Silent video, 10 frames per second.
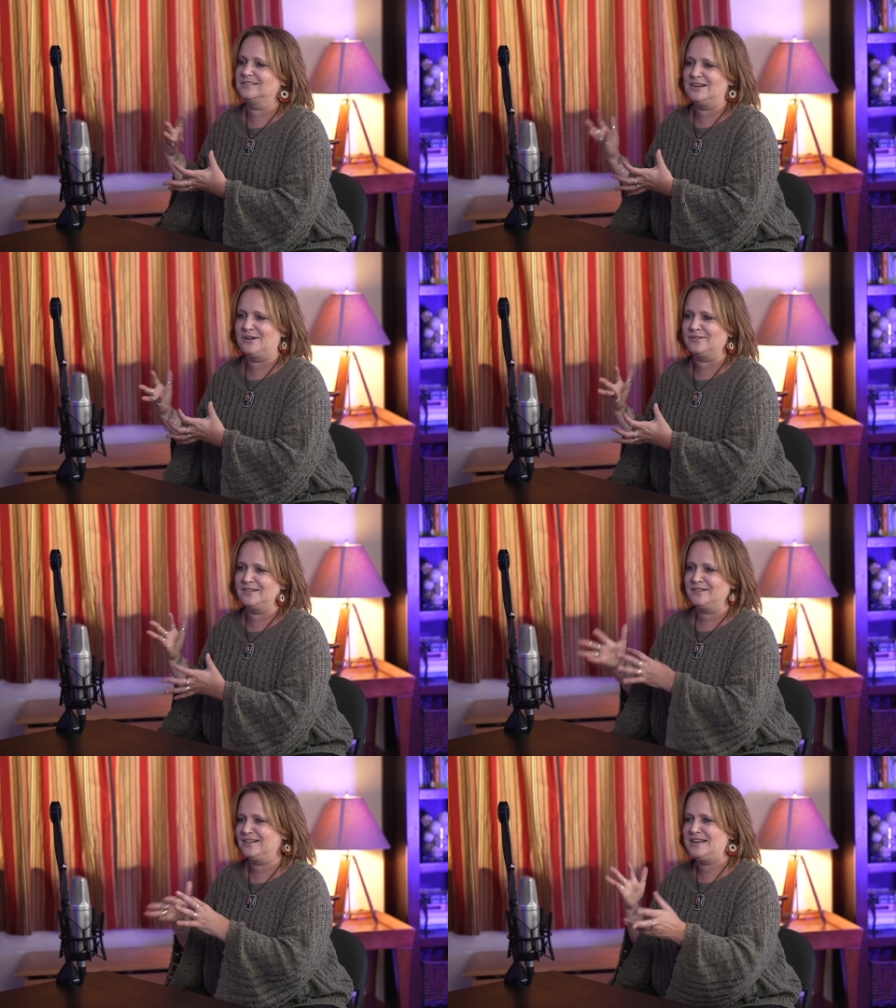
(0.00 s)
the, you know,
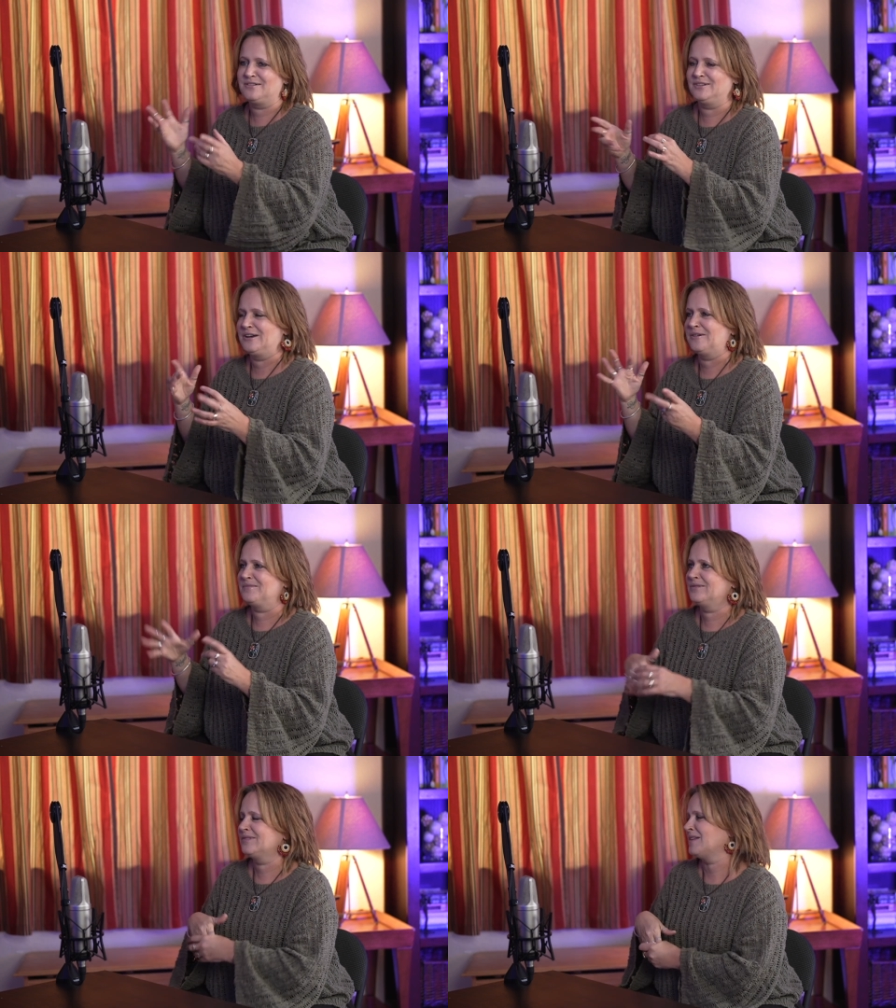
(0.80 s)
you, you know,
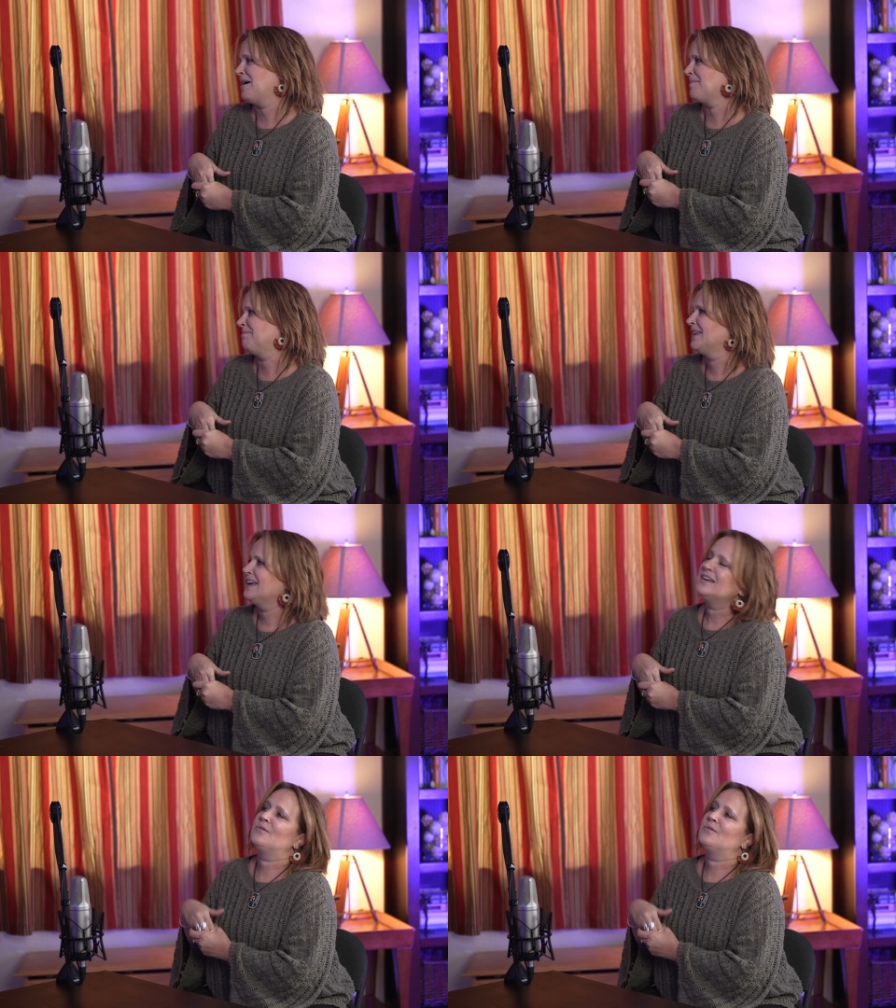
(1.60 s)
um,